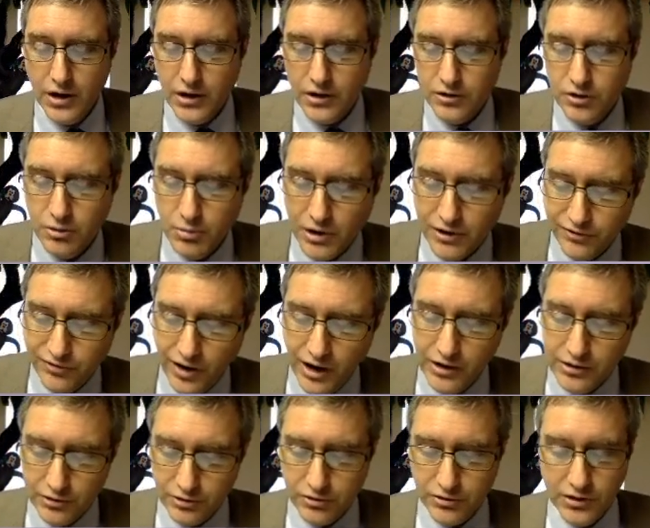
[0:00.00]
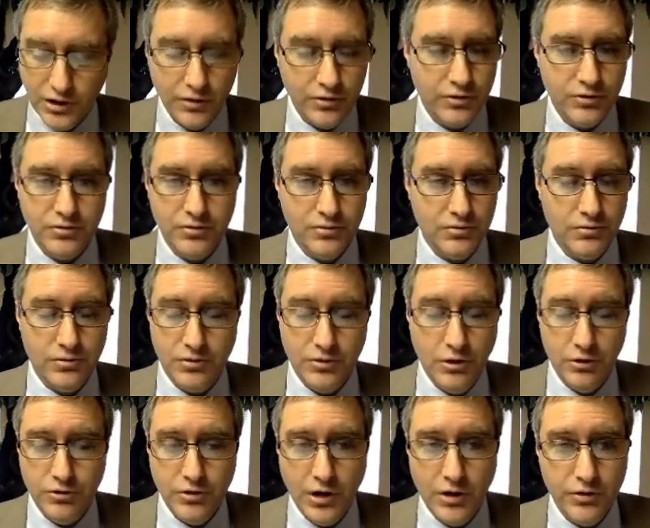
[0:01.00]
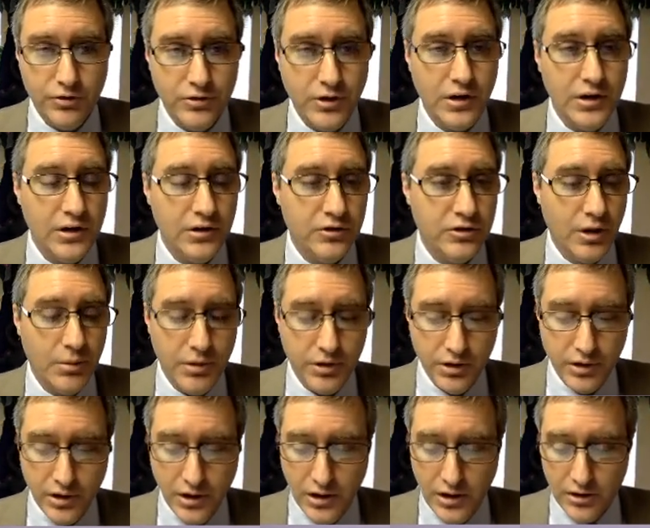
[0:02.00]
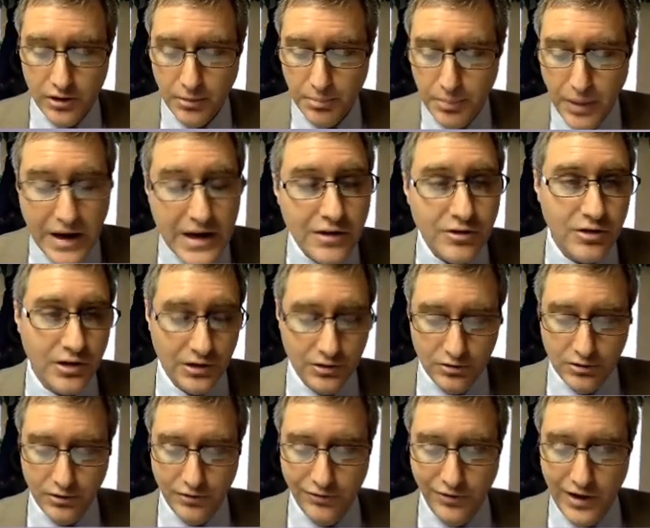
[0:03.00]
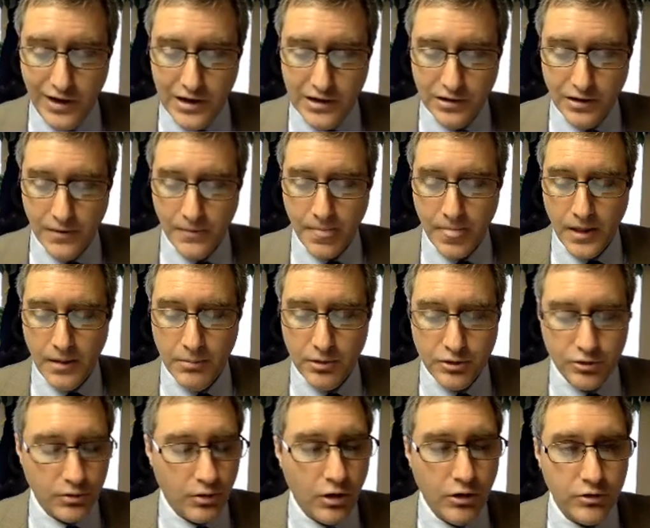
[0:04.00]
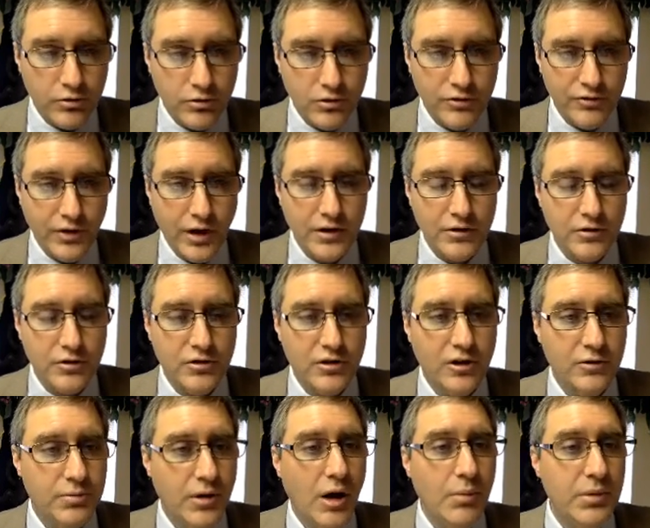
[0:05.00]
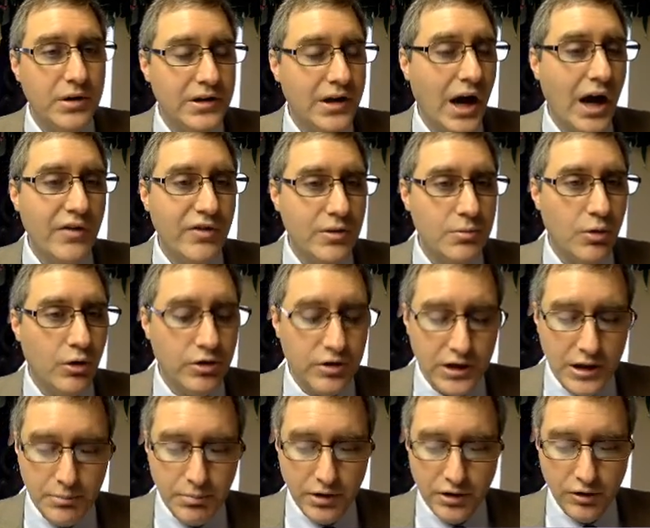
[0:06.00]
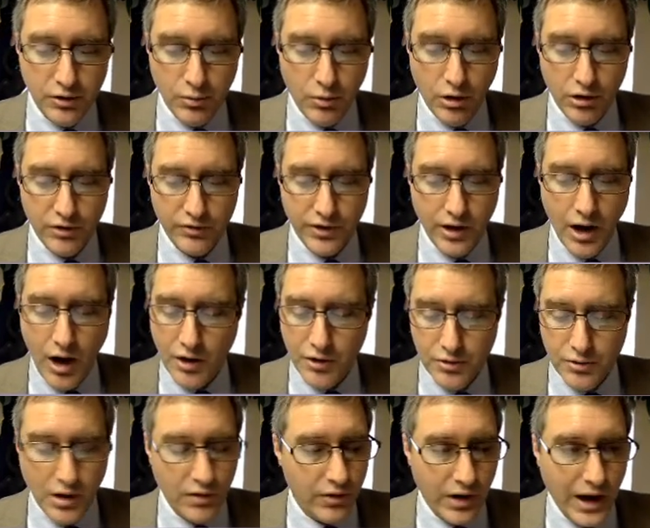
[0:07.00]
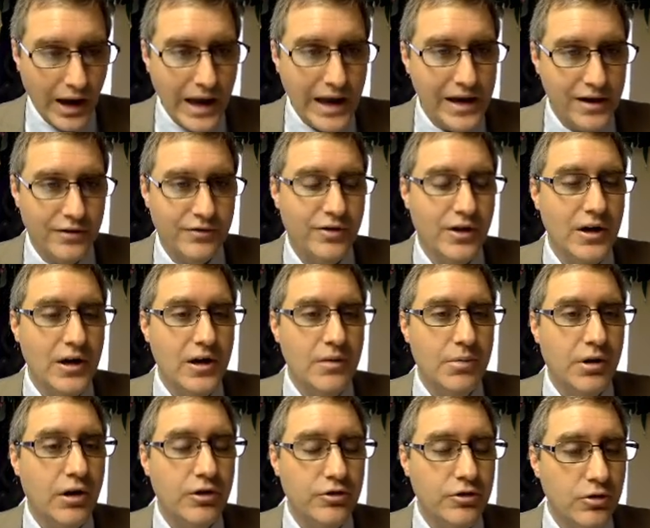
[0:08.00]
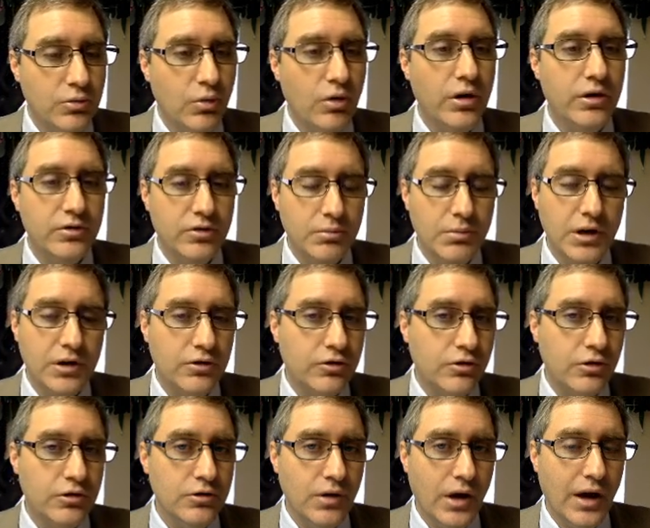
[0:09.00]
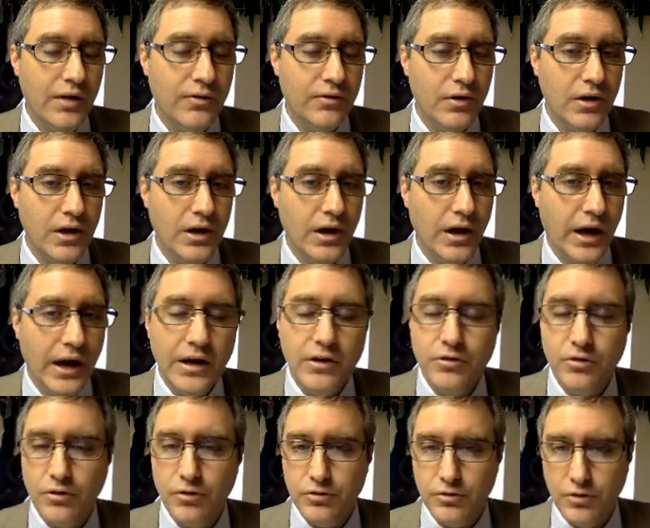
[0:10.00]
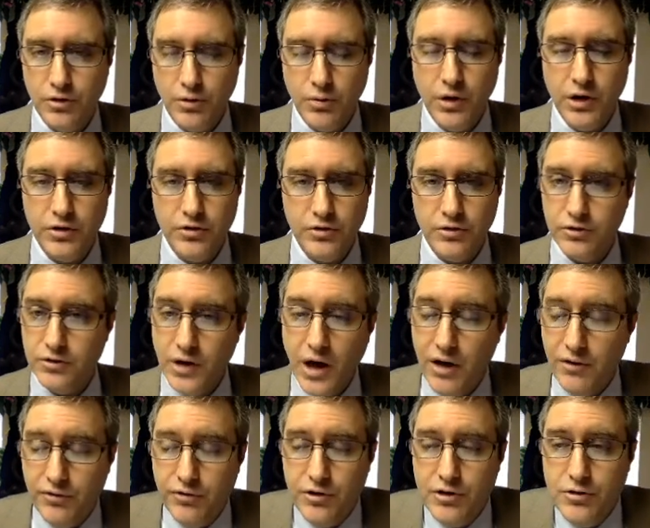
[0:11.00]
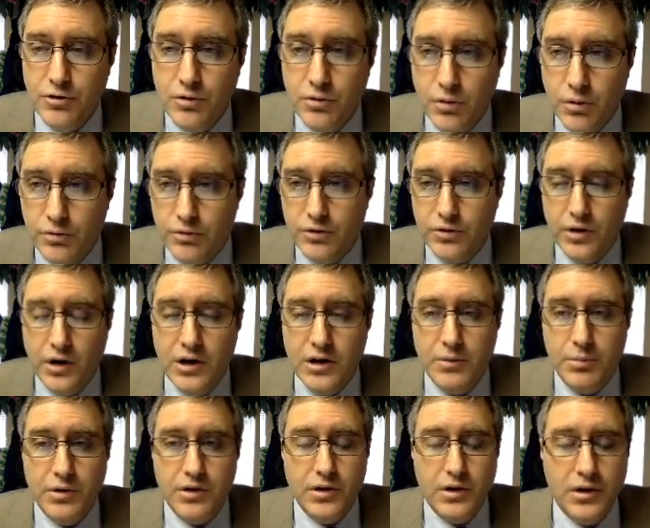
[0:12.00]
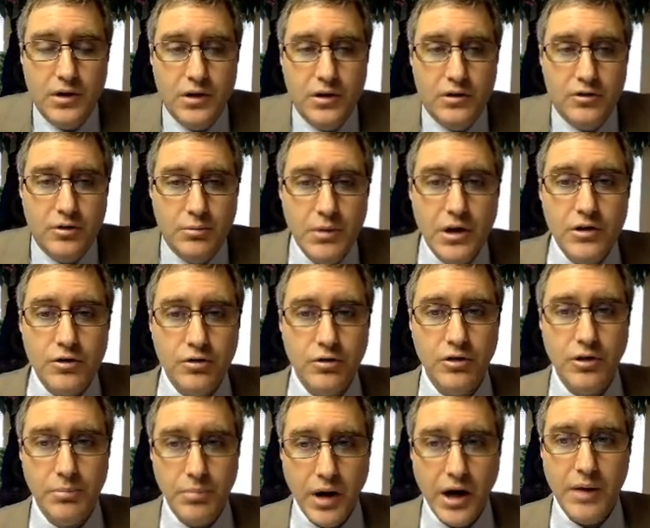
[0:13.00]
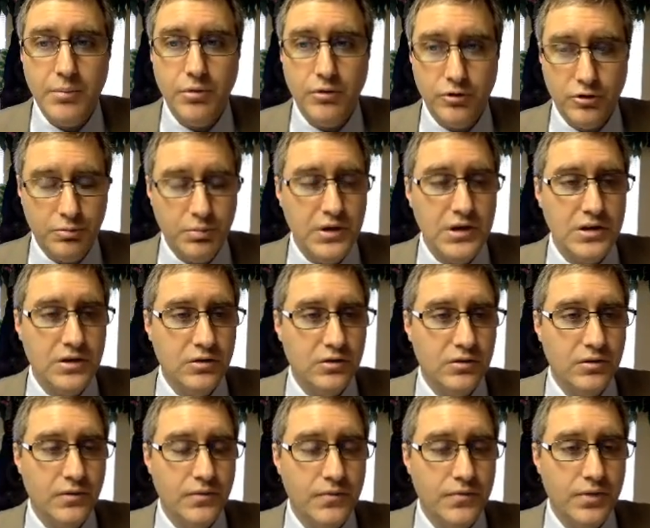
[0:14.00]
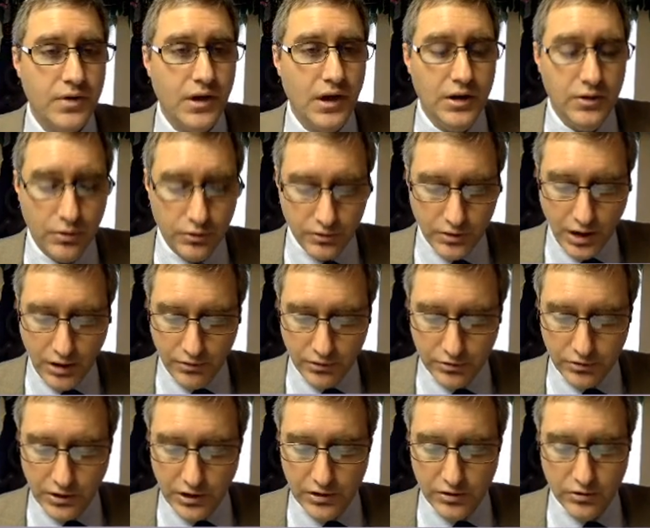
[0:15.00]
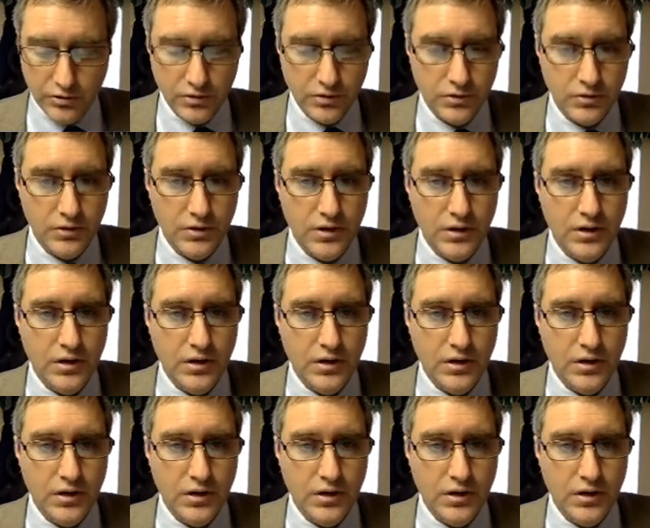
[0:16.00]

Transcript: You may find yourself yourself studying some of the, the basics of the faith, but you also find yourself probably diving more deeply into the Word of God than you ever have because you want to make sure you have answers to the questions, not for your own sake, but to make sure the Bible speaks in those conversations.